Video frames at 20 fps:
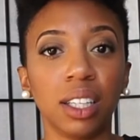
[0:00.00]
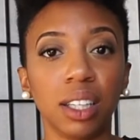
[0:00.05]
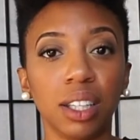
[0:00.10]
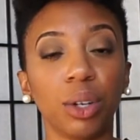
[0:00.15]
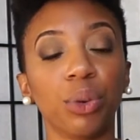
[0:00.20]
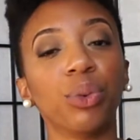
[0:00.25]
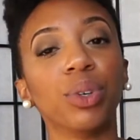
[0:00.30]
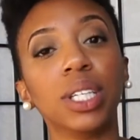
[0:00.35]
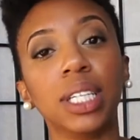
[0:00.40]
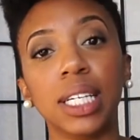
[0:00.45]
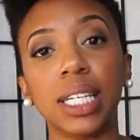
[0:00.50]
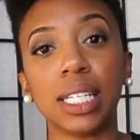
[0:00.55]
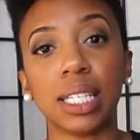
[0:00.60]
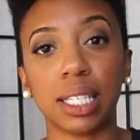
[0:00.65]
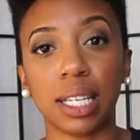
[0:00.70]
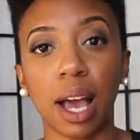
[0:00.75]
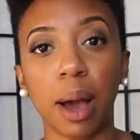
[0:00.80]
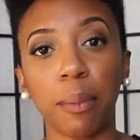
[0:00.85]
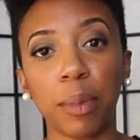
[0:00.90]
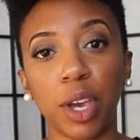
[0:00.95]
There really
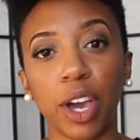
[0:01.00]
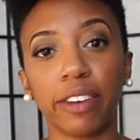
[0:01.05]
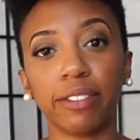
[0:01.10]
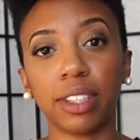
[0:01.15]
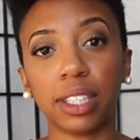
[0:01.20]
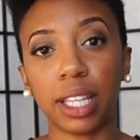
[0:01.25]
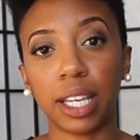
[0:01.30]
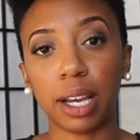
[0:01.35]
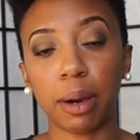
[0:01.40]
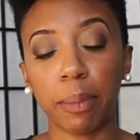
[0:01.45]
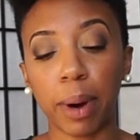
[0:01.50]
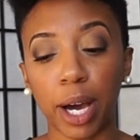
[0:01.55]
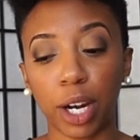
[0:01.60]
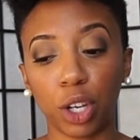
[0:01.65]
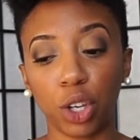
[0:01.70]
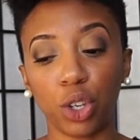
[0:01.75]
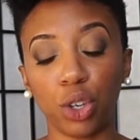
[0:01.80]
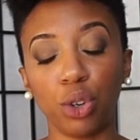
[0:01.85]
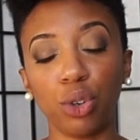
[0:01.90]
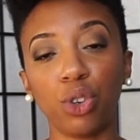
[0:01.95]
isn't. I mean, you have to think about
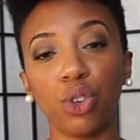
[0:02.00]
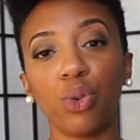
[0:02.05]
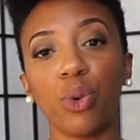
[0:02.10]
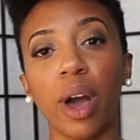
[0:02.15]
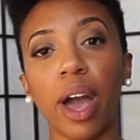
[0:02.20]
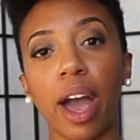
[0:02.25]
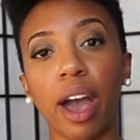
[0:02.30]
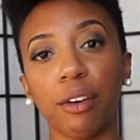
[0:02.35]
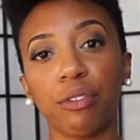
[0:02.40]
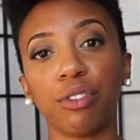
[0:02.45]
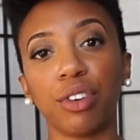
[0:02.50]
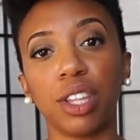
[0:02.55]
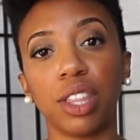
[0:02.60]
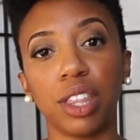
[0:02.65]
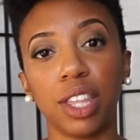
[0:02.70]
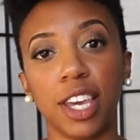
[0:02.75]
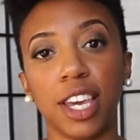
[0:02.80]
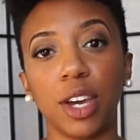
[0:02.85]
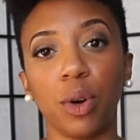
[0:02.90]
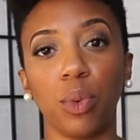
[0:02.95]
it. You do
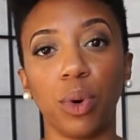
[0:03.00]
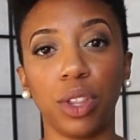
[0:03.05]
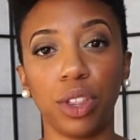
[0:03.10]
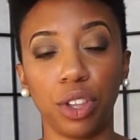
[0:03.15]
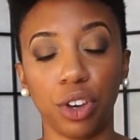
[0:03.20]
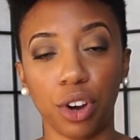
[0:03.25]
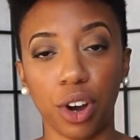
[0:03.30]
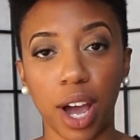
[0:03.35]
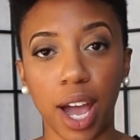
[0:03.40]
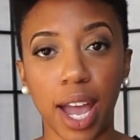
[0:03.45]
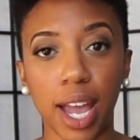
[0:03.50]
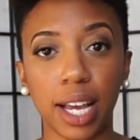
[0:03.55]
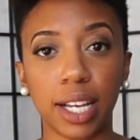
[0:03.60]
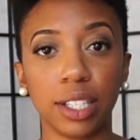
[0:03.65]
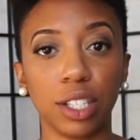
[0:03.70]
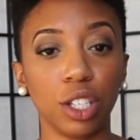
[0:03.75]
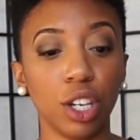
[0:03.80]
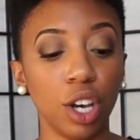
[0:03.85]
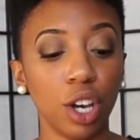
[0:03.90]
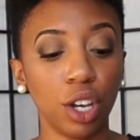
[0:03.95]
everything with your
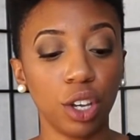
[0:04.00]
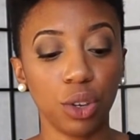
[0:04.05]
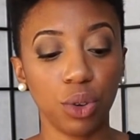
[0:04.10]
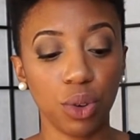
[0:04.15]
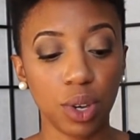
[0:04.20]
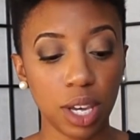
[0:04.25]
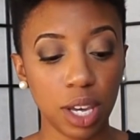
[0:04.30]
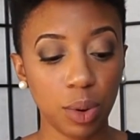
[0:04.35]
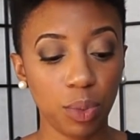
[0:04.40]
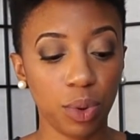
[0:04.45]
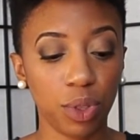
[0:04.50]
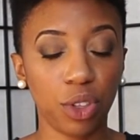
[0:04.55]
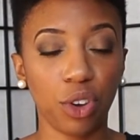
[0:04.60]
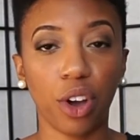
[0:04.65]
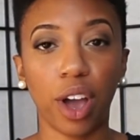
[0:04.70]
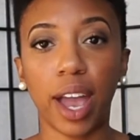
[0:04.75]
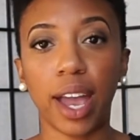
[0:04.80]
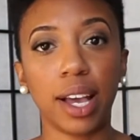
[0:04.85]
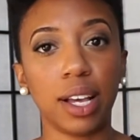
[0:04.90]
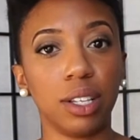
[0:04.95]
hands. You eat with
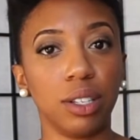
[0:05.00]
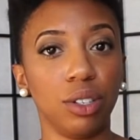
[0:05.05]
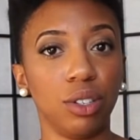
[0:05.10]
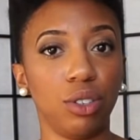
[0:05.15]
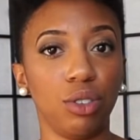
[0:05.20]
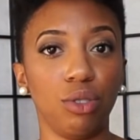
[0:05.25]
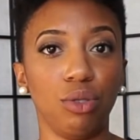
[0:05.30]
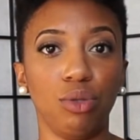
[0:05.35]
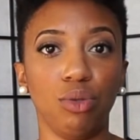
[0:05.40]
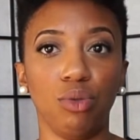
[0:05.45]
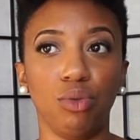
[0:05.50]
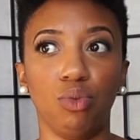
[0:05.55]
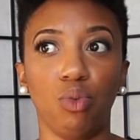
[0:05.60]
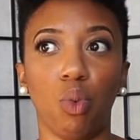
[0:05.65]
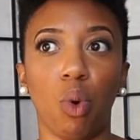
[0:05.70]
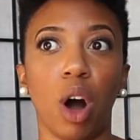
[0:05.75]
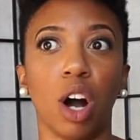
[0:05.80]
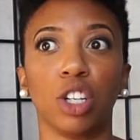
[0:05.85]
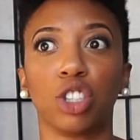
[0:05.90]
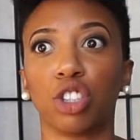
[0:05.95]
your hands, you
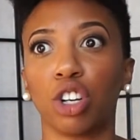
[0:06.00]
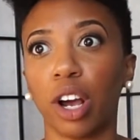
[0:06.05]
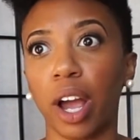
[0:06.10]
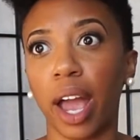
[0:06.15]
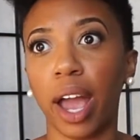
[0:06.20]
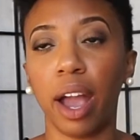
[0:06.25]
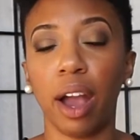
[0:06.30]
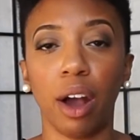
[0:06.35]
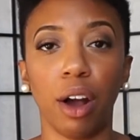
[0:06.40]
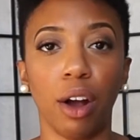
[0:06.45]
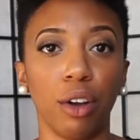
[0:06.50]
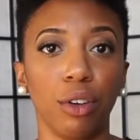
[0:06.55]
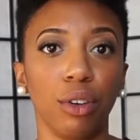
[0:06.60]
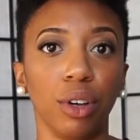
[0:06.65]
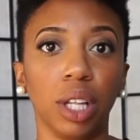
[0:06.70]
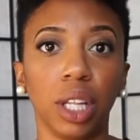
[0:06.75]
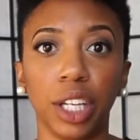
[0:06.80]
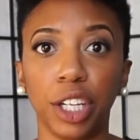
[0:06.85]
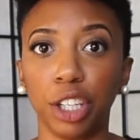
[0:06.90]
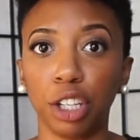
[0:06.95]
wash your hair, you
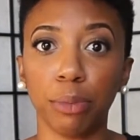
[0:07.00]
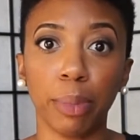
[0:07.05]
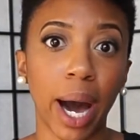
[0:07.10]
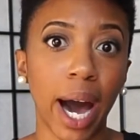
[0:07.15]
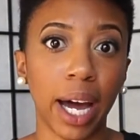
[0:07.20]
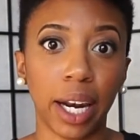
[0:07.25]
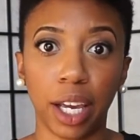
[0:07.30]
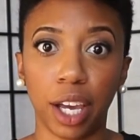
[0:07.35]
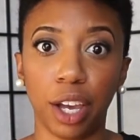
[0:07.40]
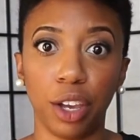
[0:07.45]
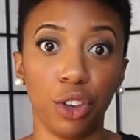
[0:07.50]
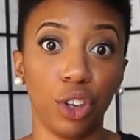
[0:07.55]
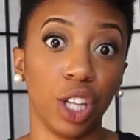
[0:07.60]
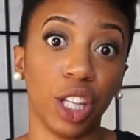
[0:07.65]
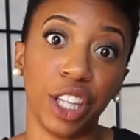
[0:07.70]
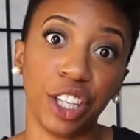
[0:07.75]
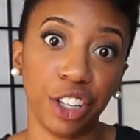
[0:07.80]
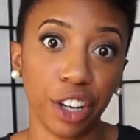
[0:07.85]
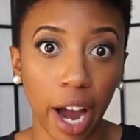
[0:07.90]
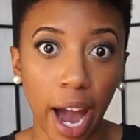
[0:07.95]
clean your body, you
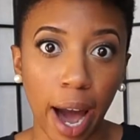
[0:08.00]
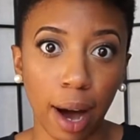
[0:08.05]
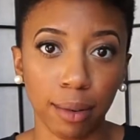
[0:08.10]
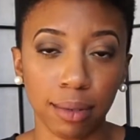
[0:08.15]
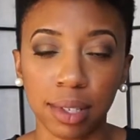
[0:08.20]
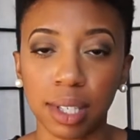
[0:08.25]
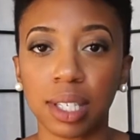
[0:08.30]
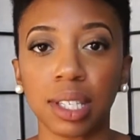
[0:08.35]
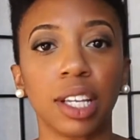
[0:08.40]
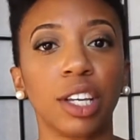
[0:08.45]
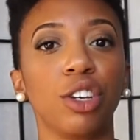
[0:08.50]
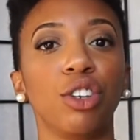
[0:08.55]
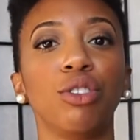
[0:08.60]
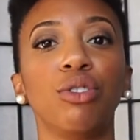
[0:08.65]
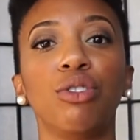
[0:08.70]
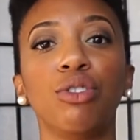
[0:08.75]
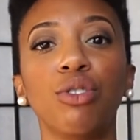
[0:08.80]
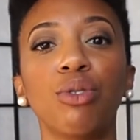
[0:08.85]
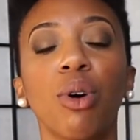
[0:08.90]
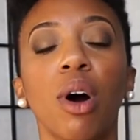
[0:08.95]
clean your house. Like, you
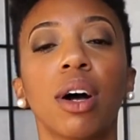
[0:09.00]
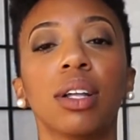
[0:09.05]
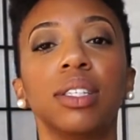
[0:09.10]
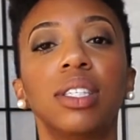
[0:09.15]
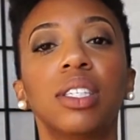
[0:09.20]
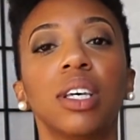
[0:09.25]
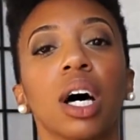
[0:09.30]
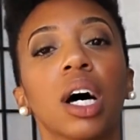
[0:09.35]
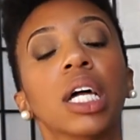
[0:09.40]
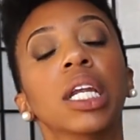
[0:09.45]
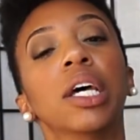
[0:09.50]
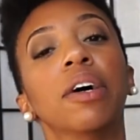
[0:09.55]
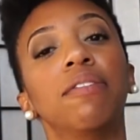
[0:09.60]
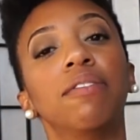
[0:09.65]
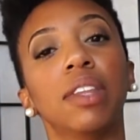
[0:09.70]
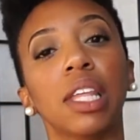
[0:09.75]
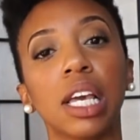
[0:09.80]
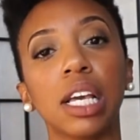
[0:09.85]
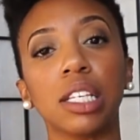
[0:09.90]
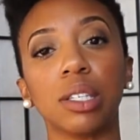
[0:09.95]
do a ton
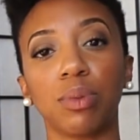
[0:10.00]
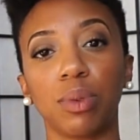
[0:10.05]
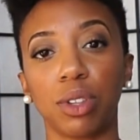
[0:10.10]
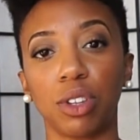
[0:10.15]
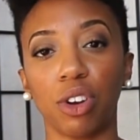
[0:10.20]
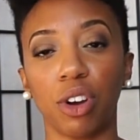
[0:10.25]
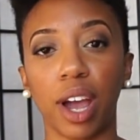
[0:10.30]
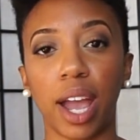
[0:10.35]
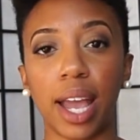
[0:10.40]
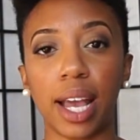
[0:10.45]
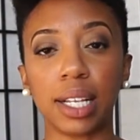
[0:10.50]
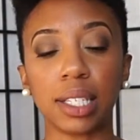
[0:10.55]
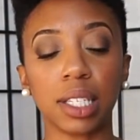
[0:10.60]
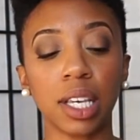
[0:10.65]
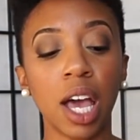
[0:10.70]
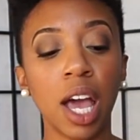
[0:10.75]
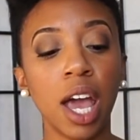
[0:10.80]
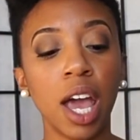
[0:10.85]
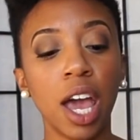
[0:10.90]
of things with your hands.